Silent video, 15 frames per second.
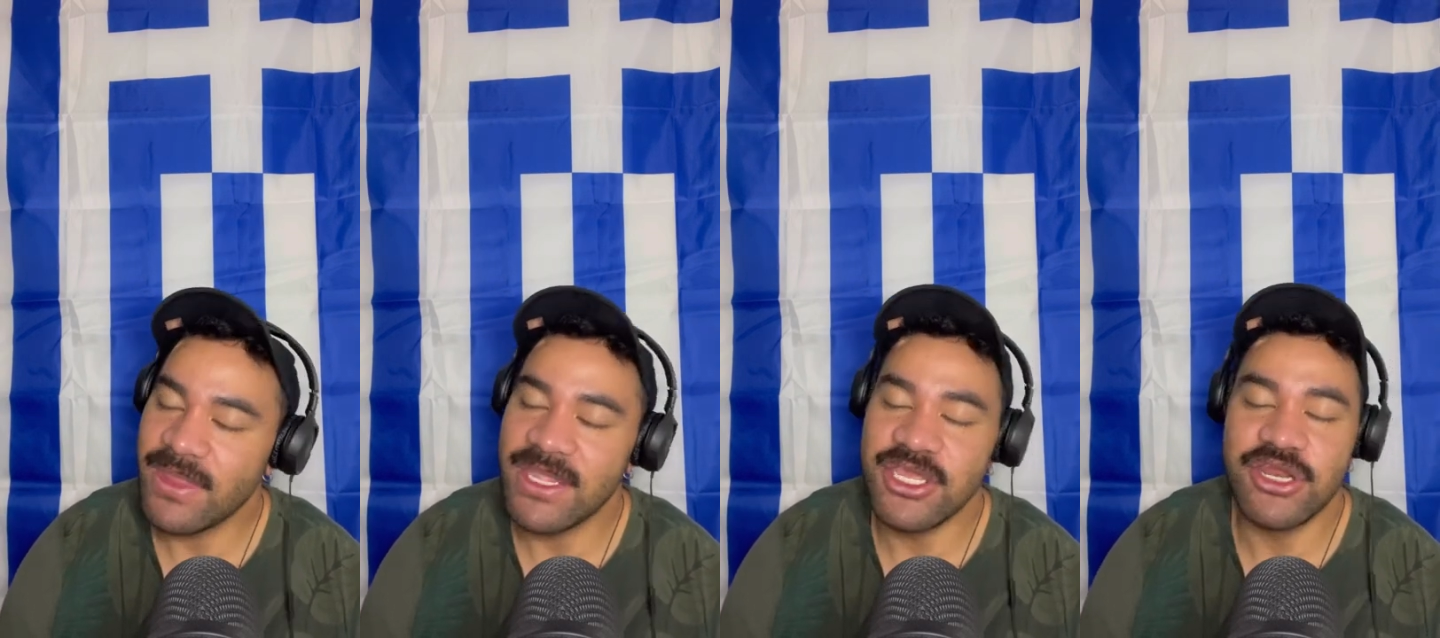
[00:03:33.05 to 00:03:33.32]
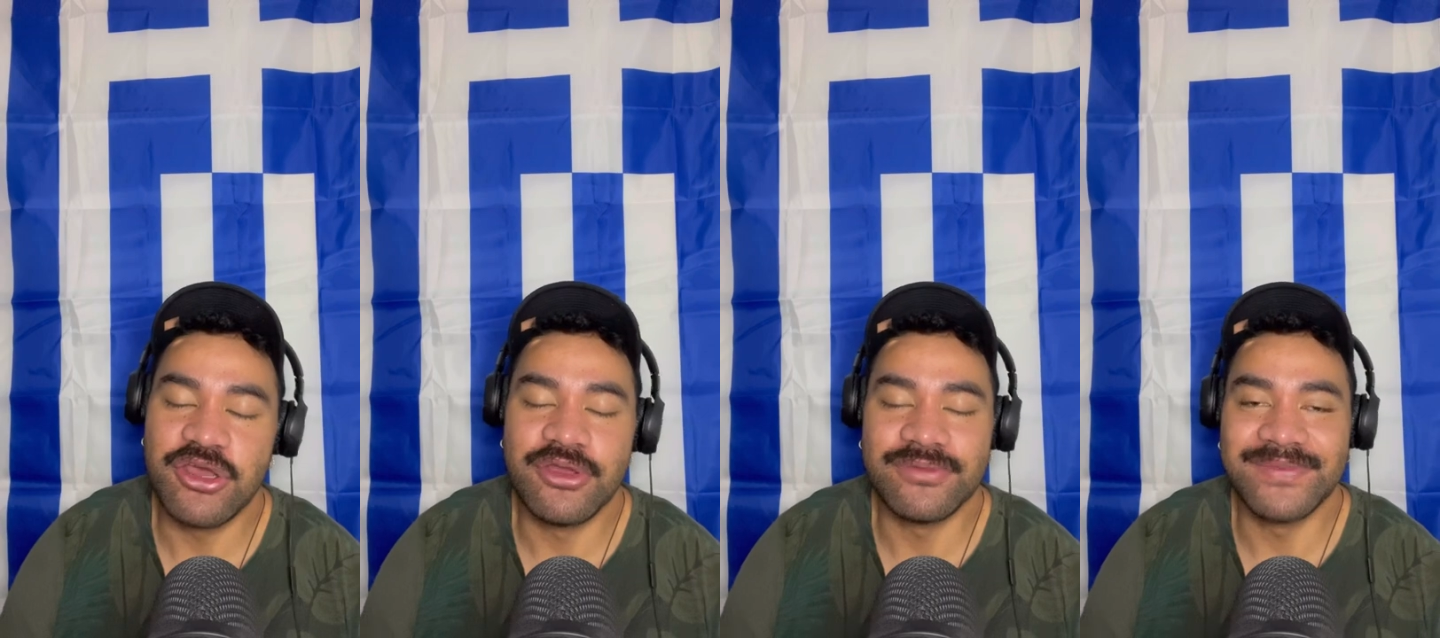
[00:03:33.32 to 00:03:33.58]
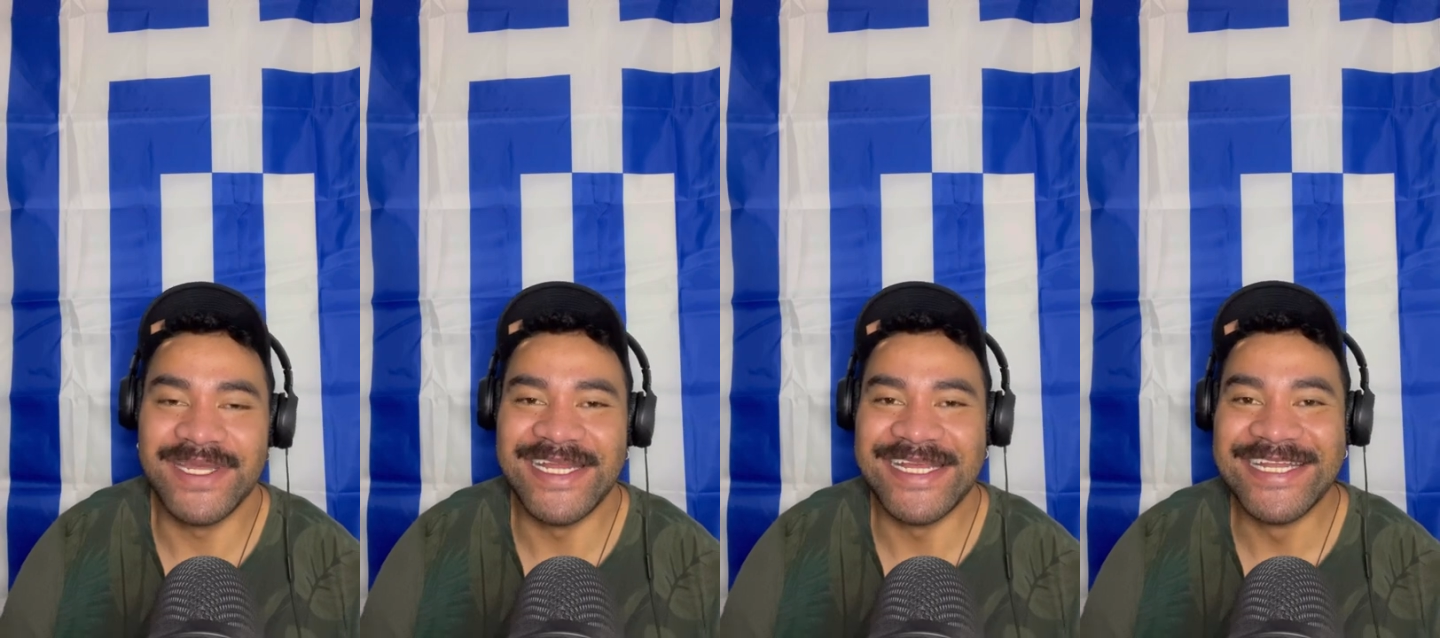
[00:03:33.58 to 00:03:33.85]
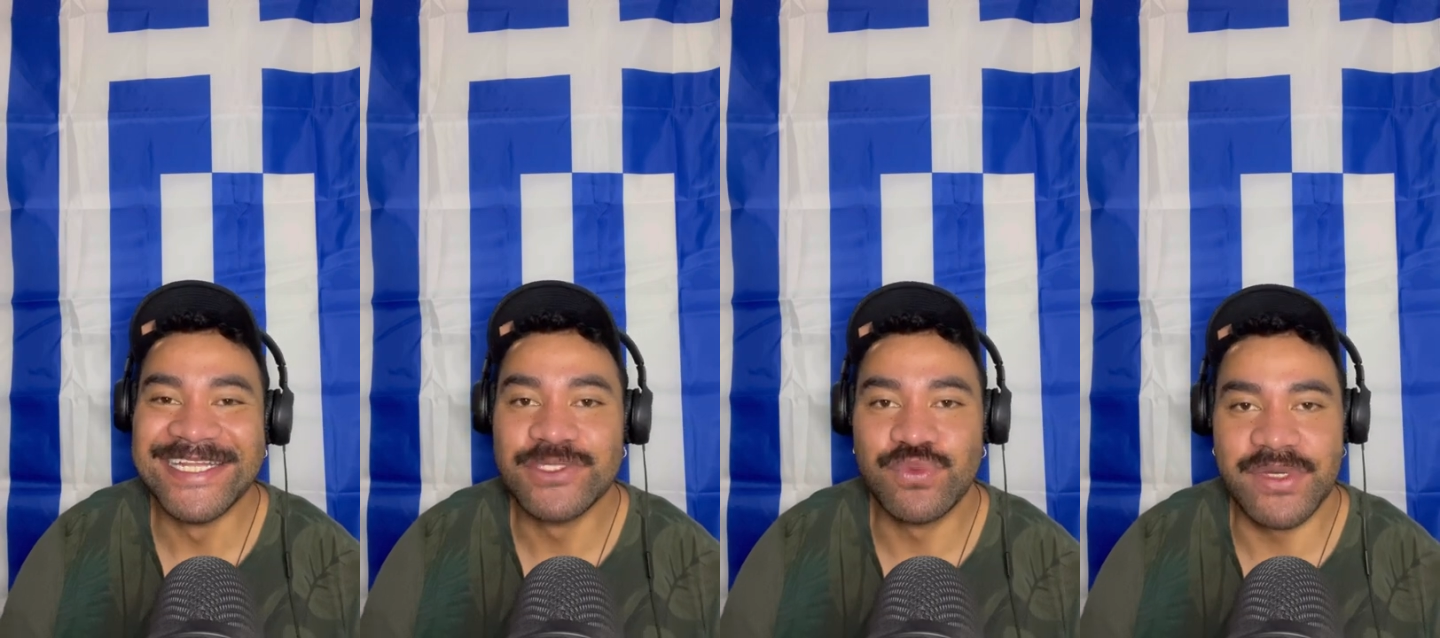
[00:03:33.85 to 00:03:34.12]
you know,
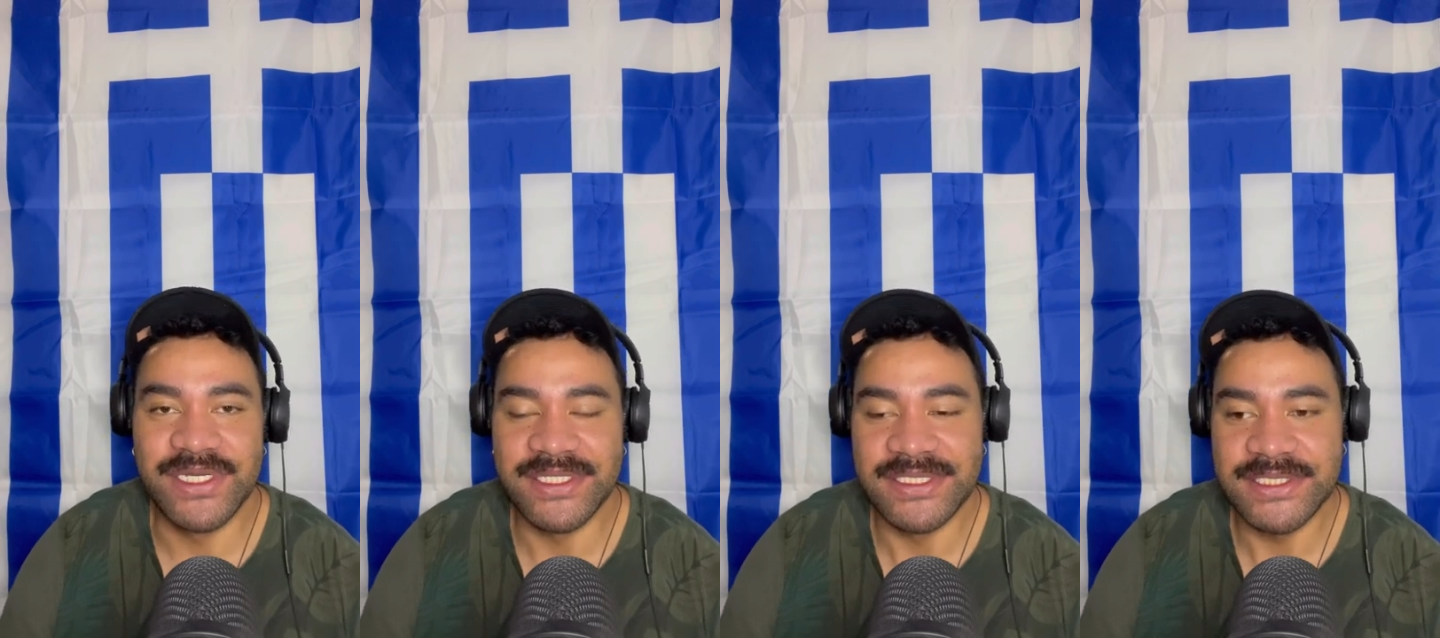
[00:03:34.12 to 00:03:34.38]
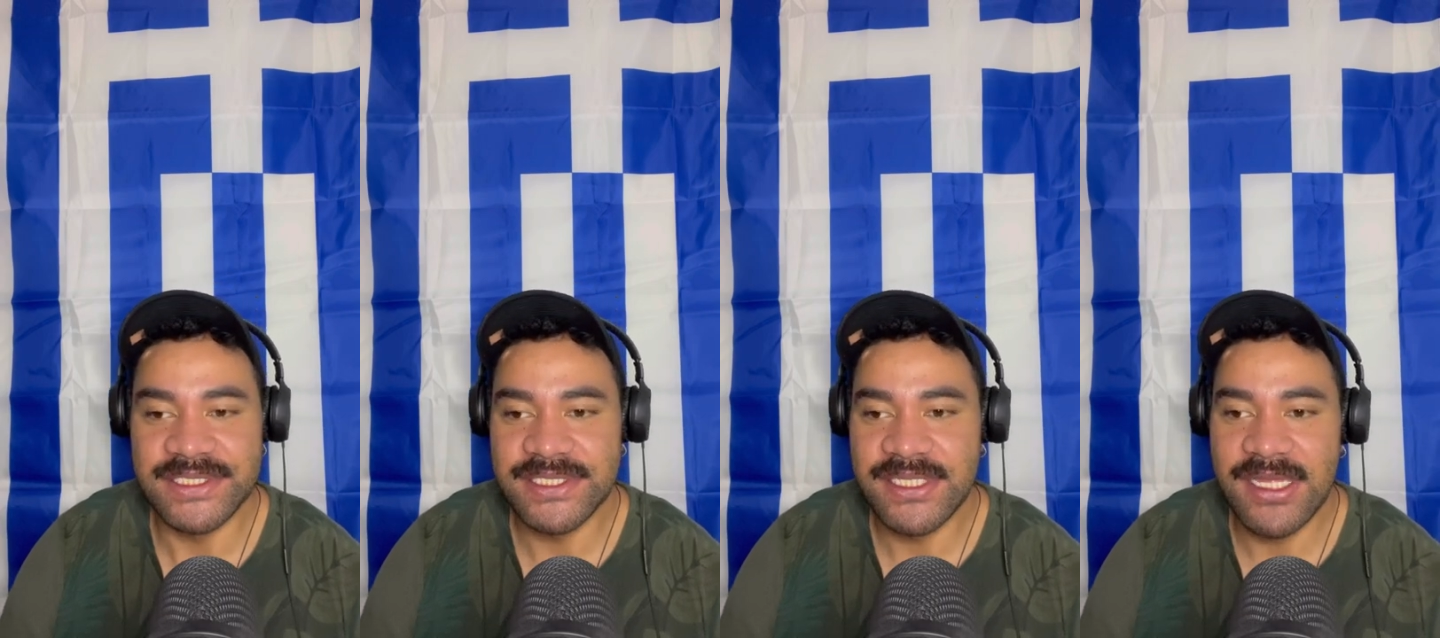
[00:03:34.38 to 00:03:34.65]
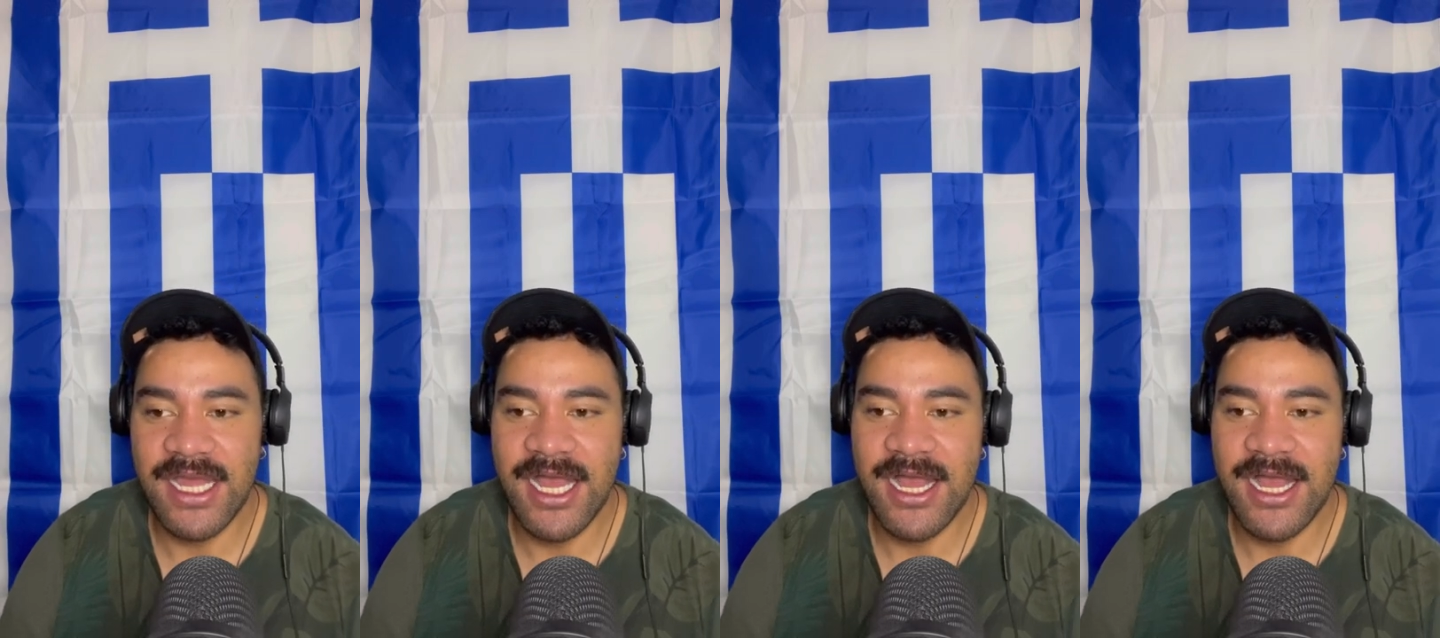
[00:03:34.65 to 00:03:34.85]
it is what it is.